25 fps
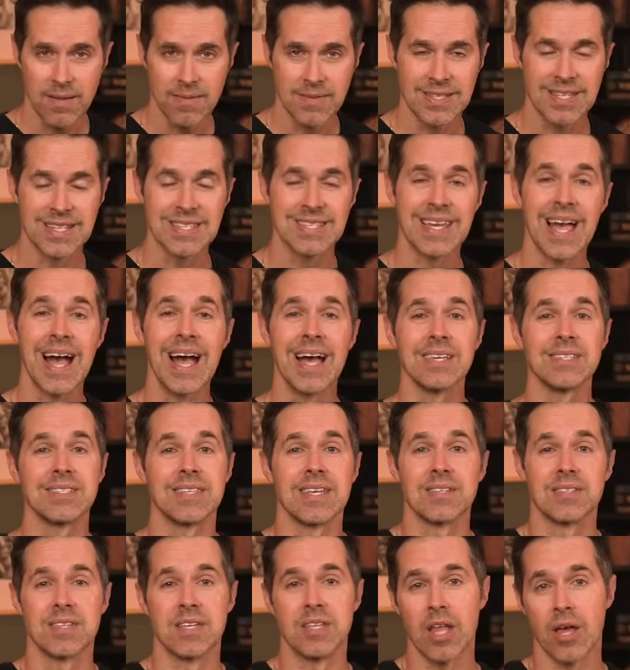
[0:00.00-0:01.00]
Disguised
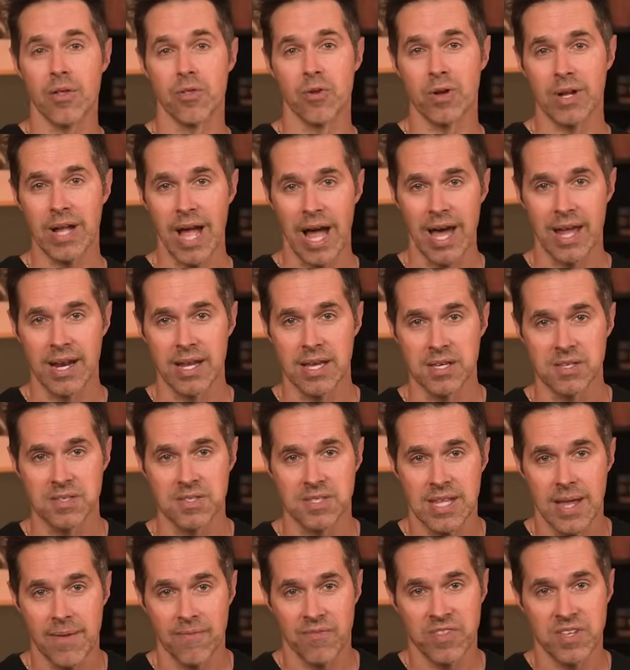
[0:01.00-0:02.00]
as another goddess,
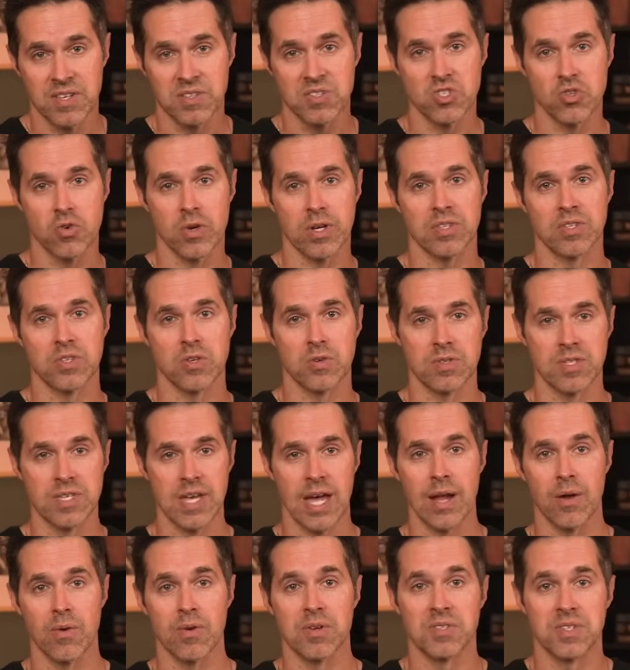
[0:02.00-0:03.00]
Nephthys tricks
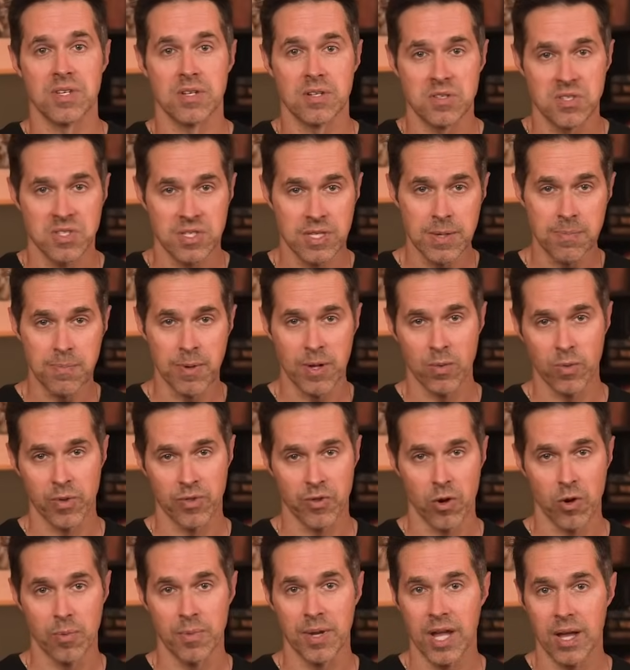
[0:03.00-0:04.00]
Osiris into sleeping with
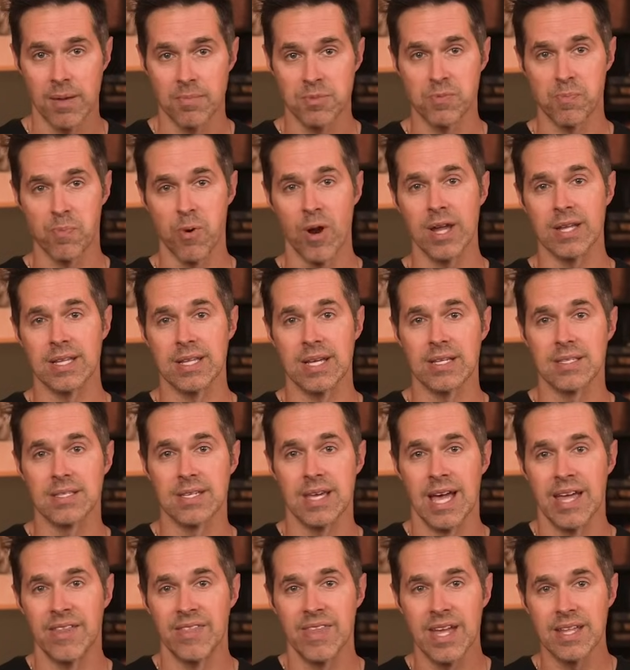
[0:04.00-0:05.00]
her, becomes pregnant,
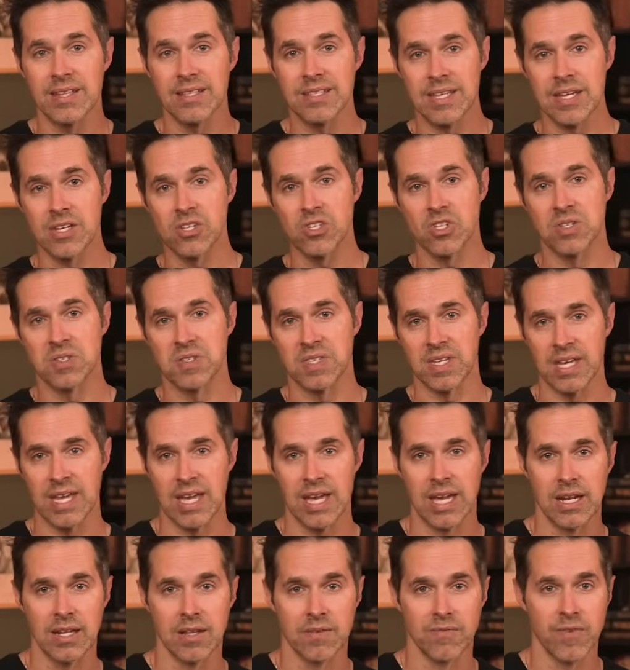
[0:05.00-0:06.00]
and then ditches the
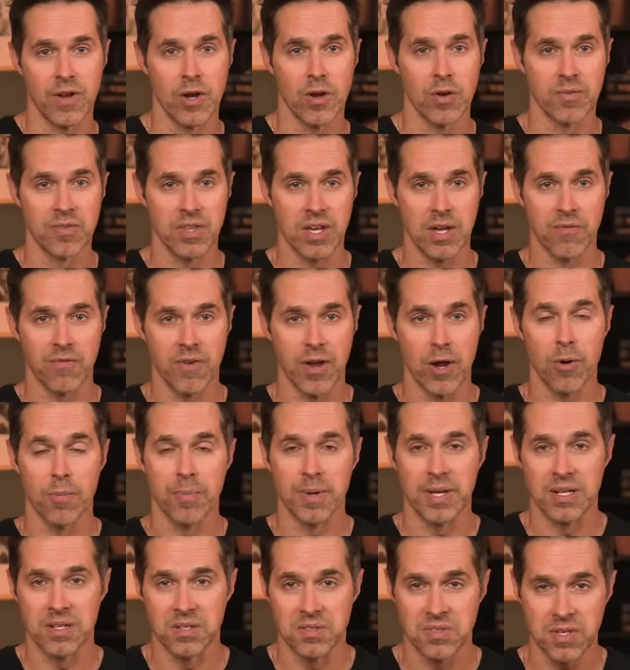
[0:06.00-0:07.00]
kid in fear of the affair
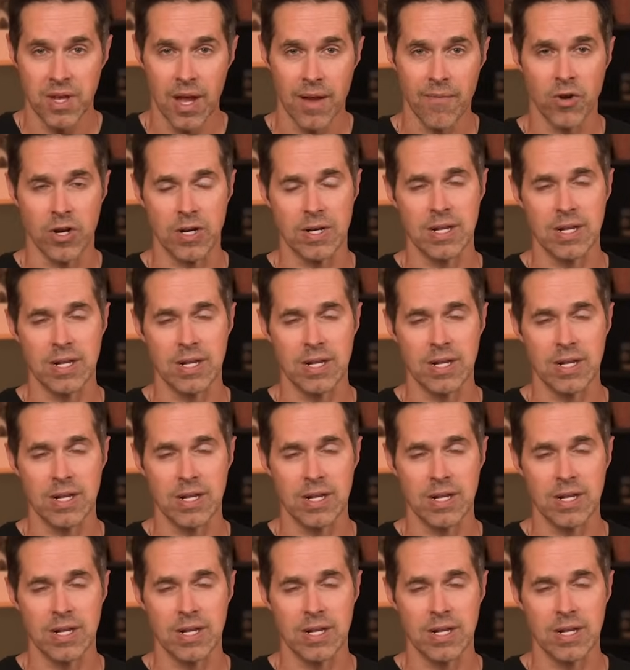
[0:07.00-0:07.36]
being discovered.